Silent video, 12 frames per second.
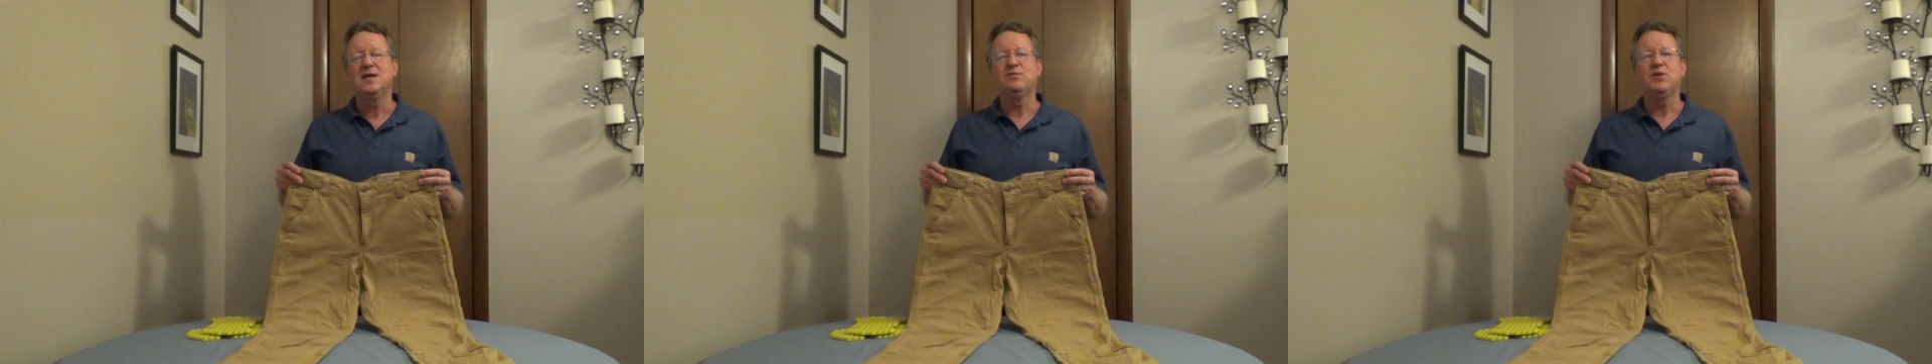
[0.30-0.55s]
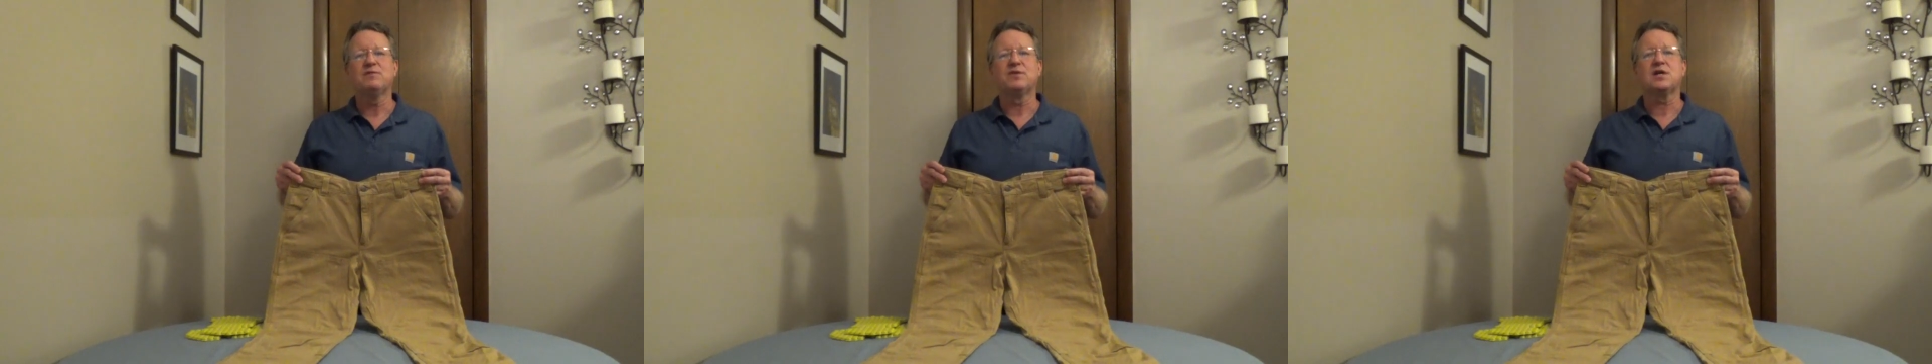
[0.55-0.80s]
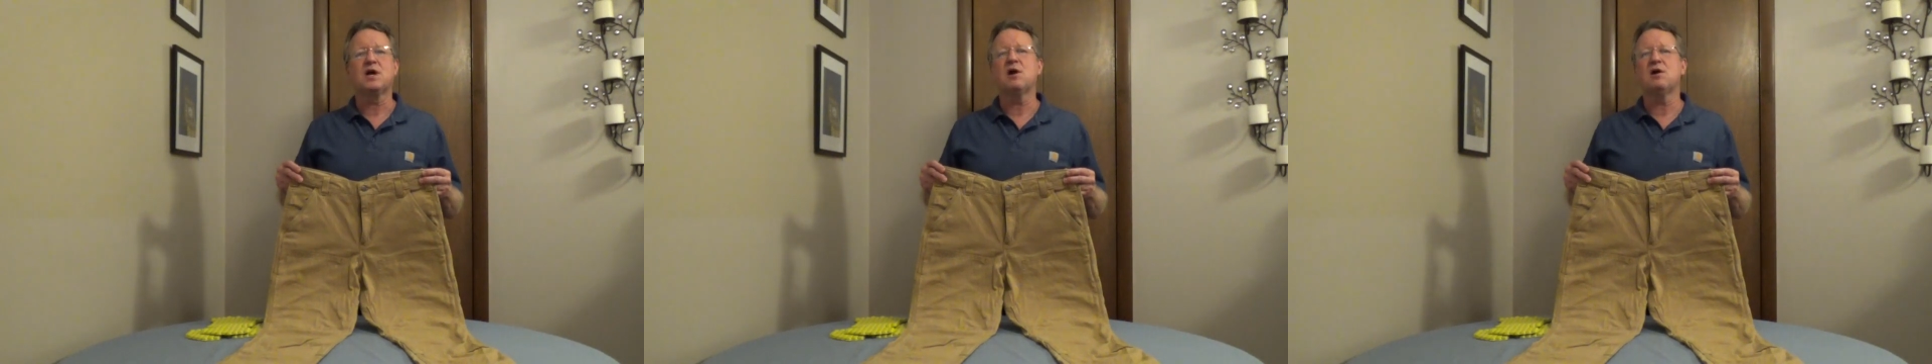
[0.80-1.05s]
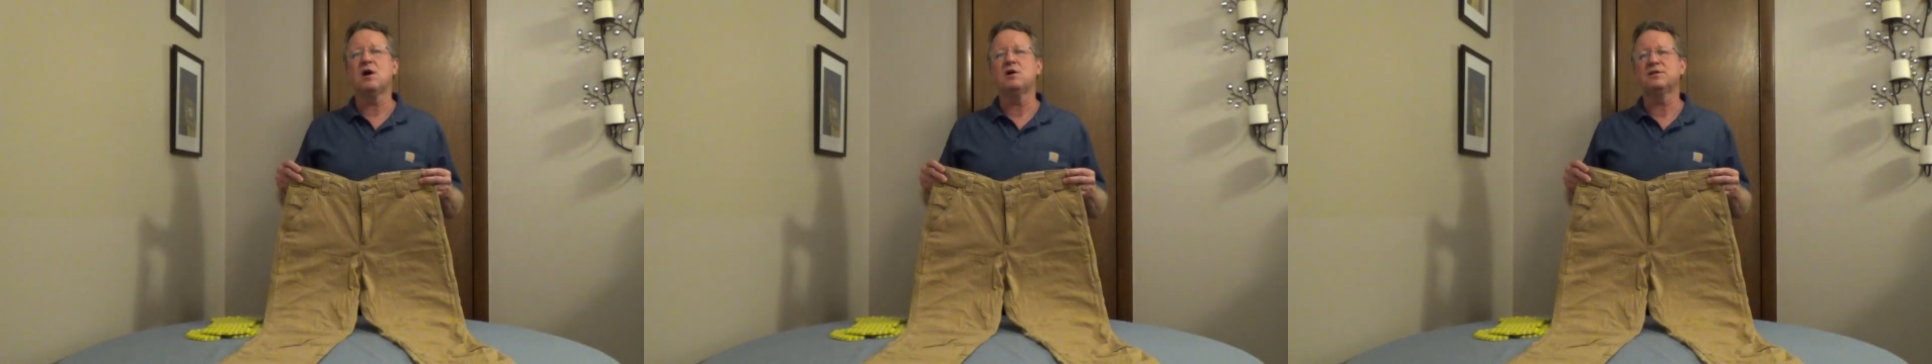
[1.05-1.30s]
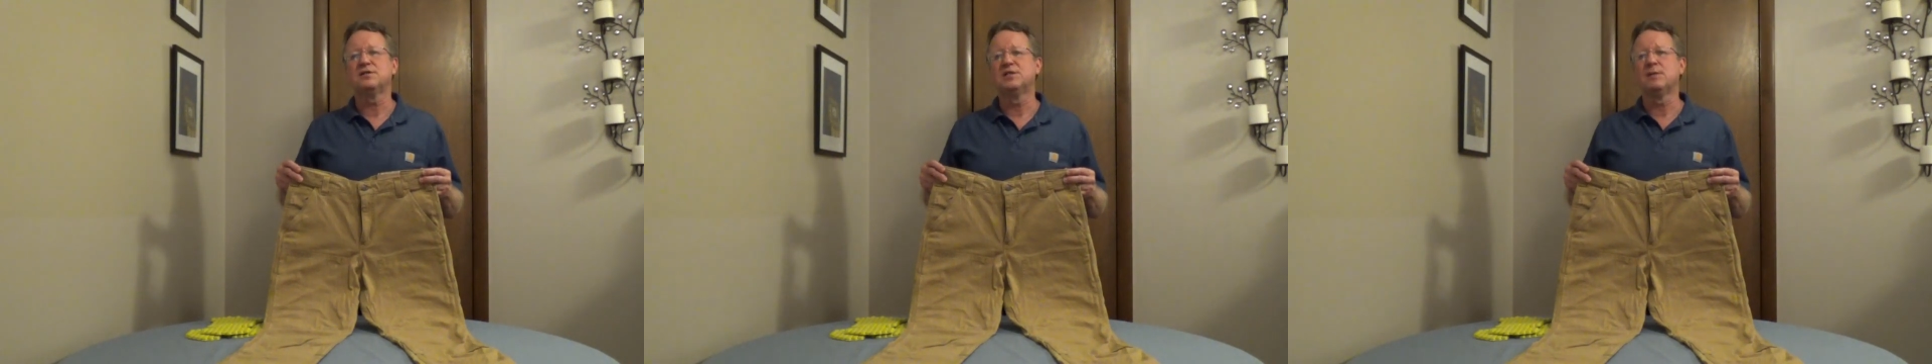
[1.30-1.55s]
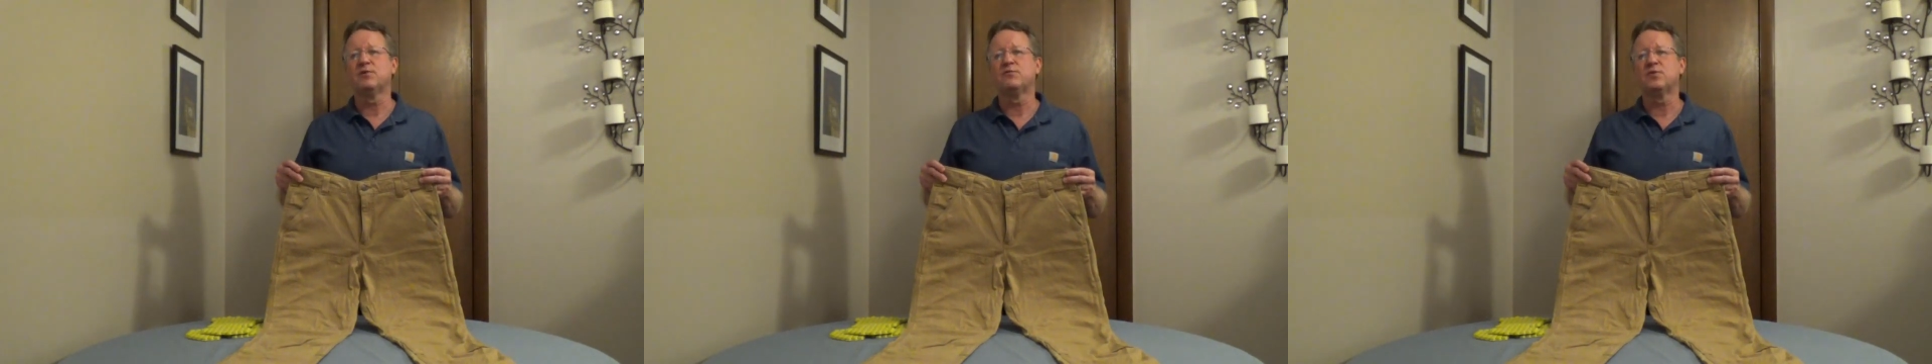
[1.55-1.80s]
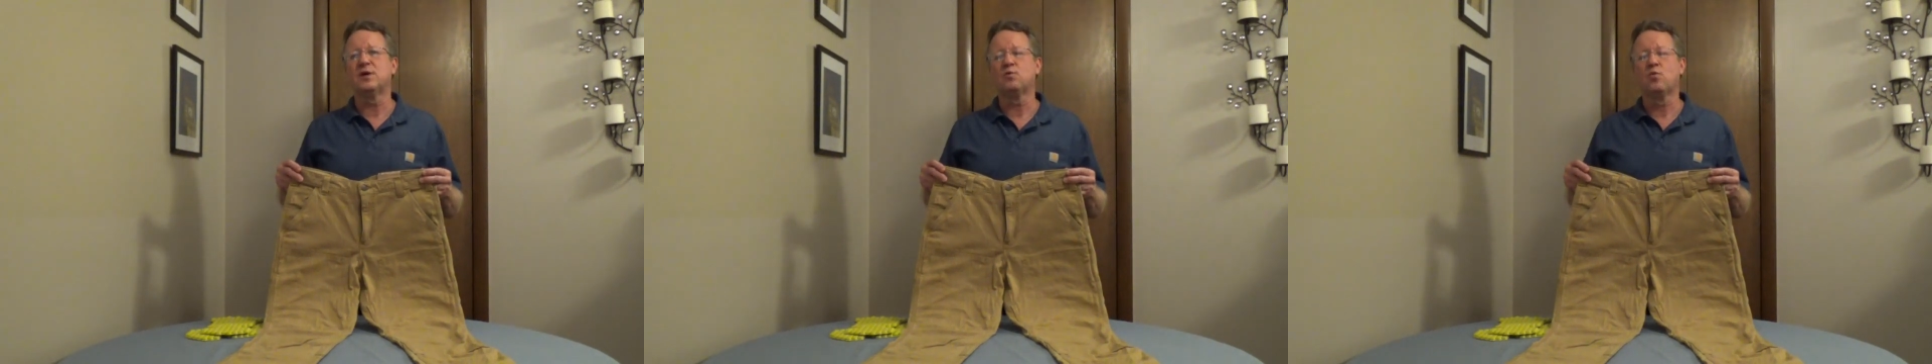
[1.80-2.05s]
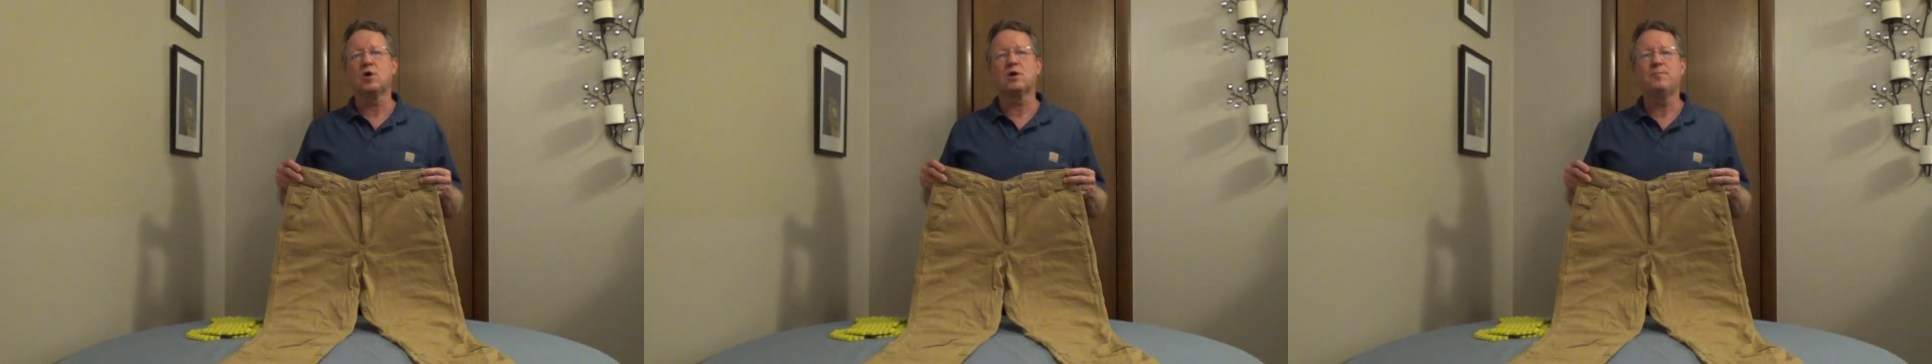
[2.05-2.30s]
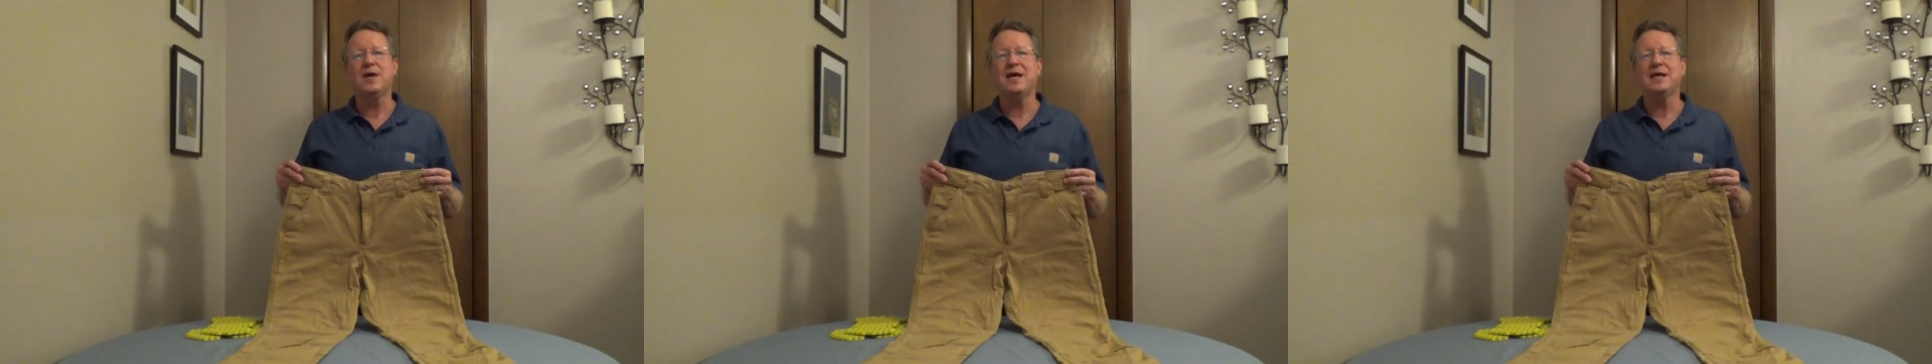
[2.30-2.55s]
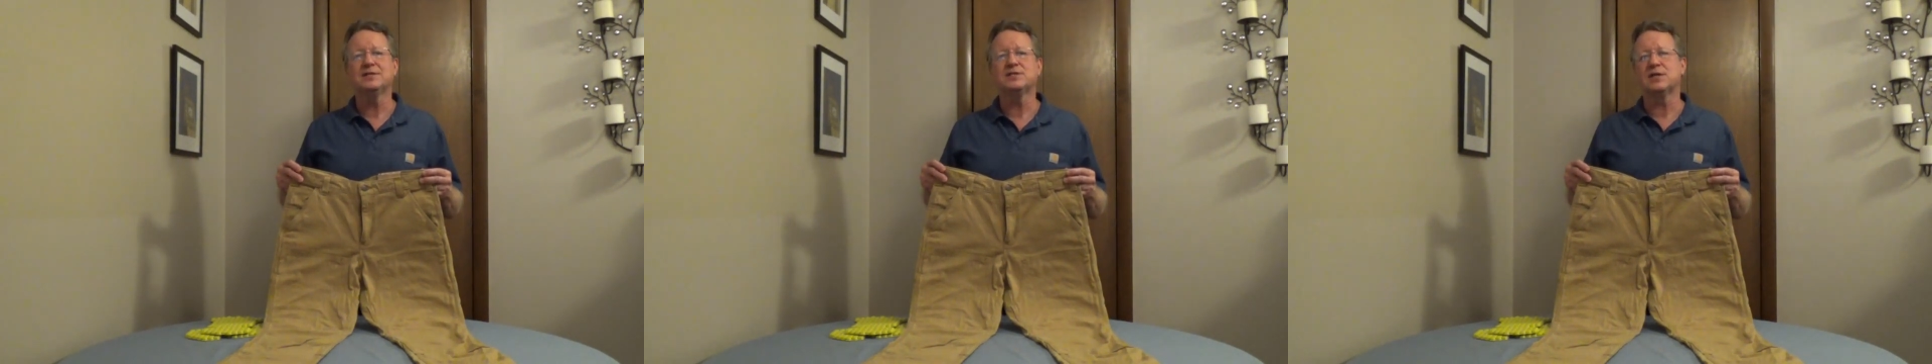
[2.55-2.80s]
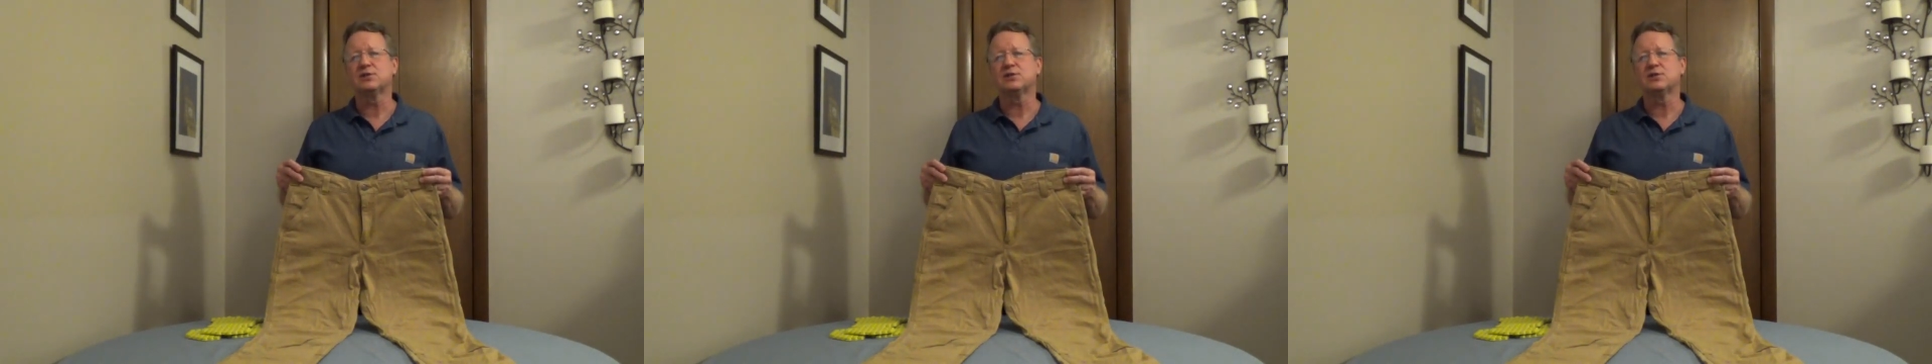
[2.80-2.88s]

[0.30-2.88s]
If you have the Carhartt double front work pants,